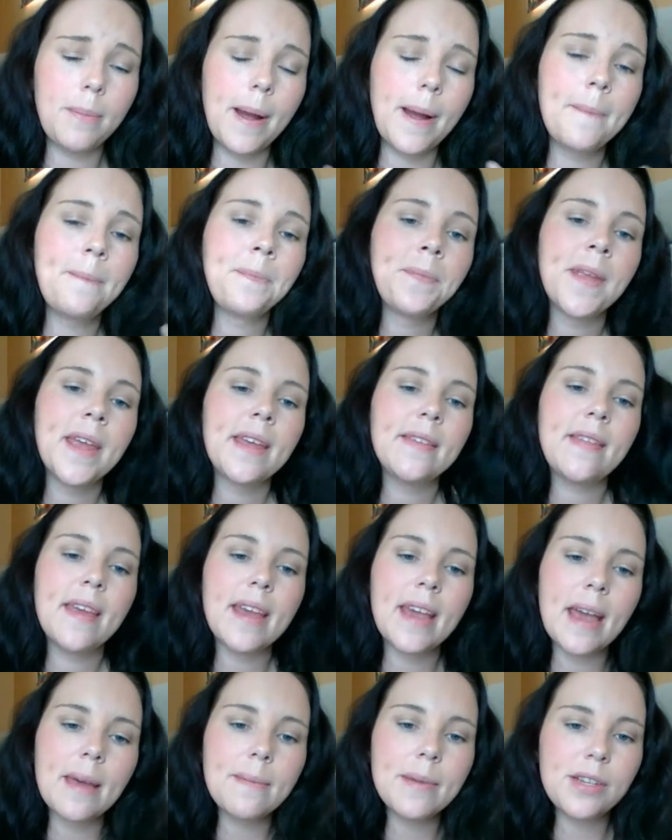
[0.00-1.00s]
But they
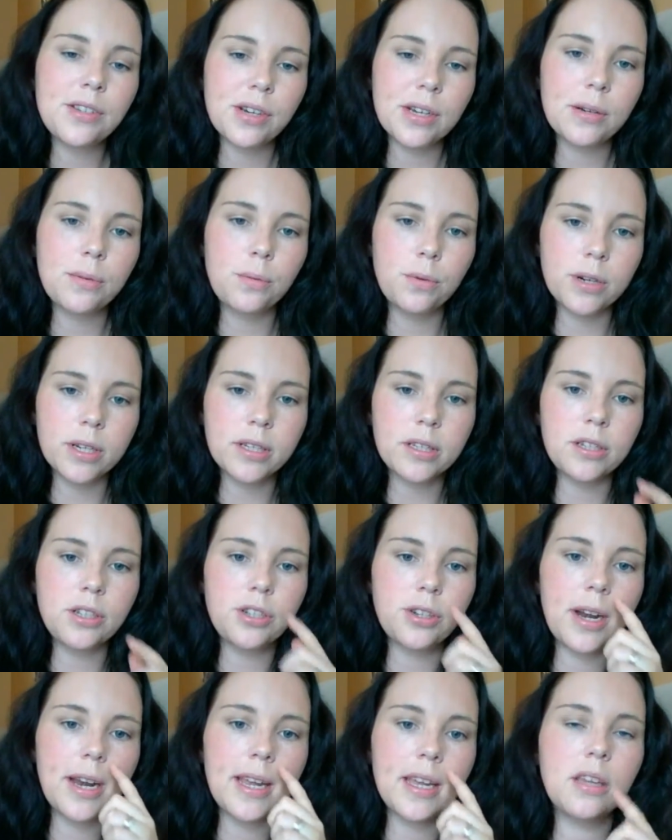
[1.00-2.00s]
gave me a drink of water to
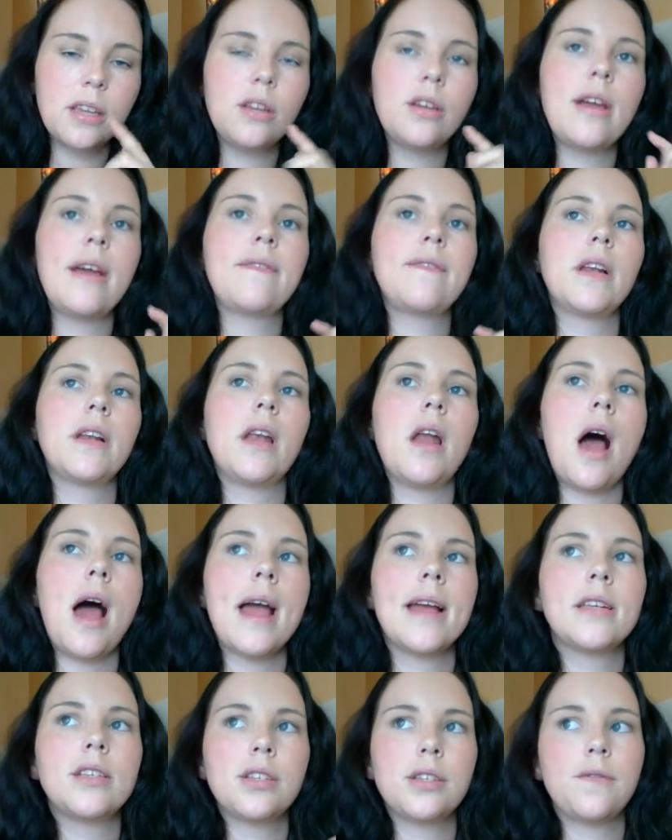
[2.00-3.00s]
drink. You have to
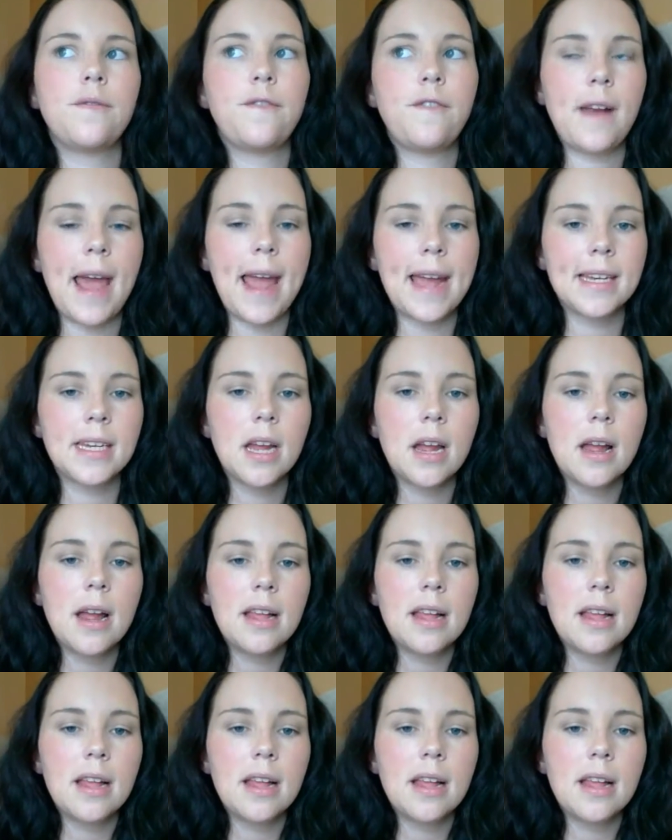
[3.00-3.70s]
lie flat.